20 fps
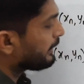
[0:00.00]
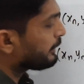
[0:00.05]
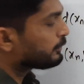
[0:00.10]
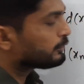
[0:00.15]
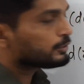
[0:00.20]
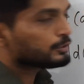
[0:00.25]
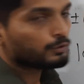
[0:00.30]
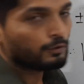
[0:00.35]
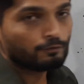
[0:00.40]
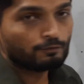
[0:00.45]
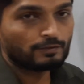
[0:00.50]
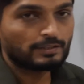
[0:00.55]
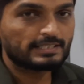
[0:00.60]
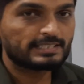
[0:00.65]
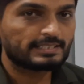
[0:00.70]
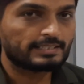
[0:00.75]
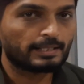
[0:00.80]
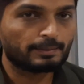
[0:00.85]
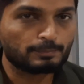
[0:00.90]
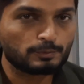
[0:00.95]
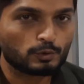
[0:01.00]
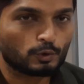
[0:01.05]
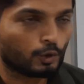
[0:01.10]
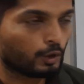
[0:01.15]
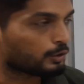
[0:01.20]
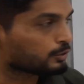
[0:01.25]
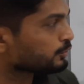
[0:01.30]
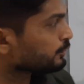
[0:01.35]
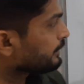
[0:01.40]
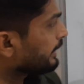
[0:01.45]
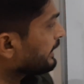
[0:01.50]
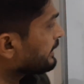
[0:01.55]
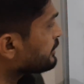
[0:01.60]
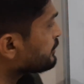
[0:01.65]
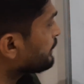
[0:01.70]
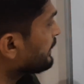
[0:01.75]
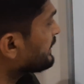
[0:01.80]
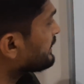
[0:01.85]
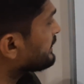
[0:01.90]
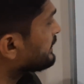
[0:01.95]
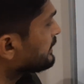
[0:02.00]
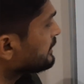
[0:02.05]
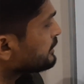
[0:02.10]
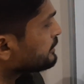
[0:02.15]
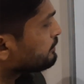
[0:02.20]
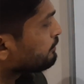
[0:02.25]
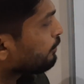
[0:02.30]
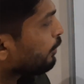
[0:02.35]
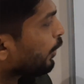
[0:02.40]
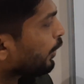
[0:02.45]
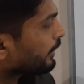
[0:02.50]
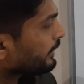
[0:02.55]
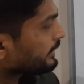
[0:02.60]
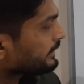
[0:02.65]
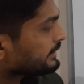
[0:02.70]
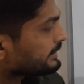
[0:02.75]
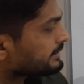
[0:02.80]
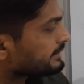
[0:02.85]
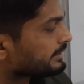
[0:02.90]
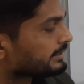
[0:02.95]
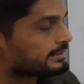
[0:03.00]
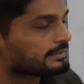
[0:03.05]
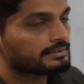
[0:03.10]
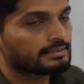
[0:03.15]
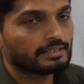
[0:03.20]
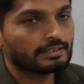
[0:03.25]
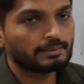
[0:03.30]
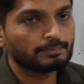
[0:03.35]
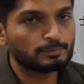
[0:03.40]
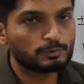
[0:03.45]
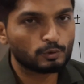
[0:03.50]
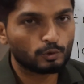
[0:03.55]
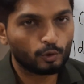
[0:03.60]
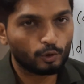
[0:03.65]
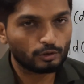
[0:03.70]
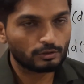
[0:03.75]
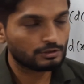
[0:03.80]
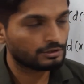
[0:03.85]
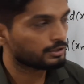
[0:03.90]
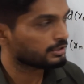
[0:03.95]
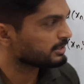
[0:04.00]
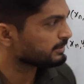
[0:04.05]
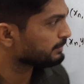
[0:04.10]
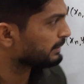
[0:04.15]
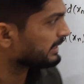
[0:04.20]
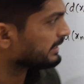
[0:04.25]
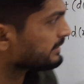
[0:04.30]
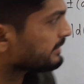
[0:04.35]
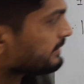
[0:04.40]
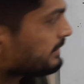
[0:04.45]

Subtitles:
by 2 is obviously epsilon. So that's why this mod is less than epsilon. Just make a